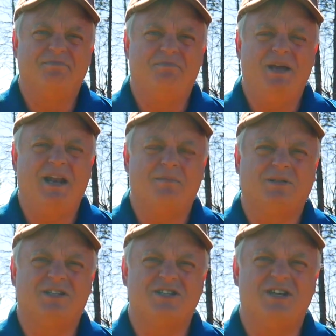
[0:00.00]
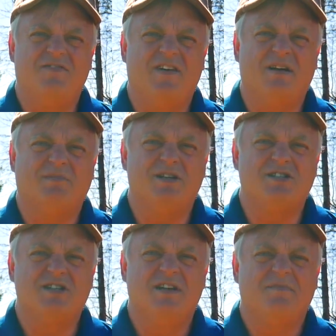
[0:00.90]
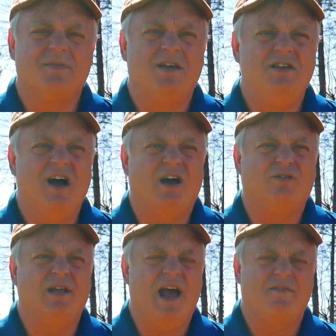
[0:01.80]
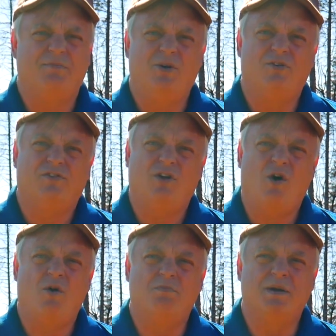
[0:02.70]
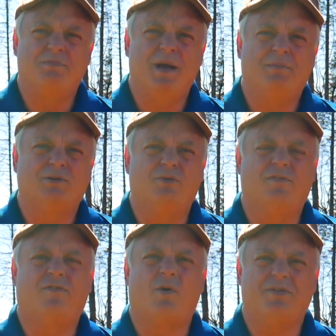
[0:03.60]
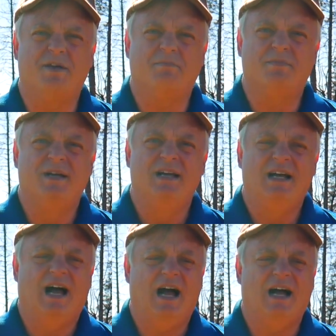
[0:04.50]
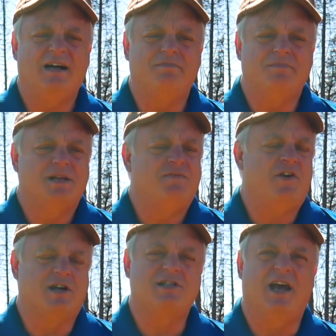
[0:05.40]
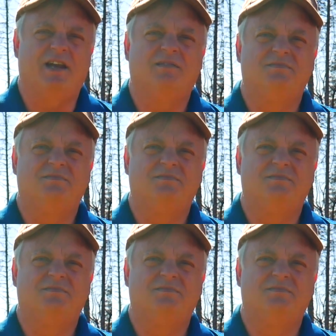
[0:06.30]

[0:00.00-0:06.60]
being able to see families not only have a beautiful home but be able to afford them, very exciting.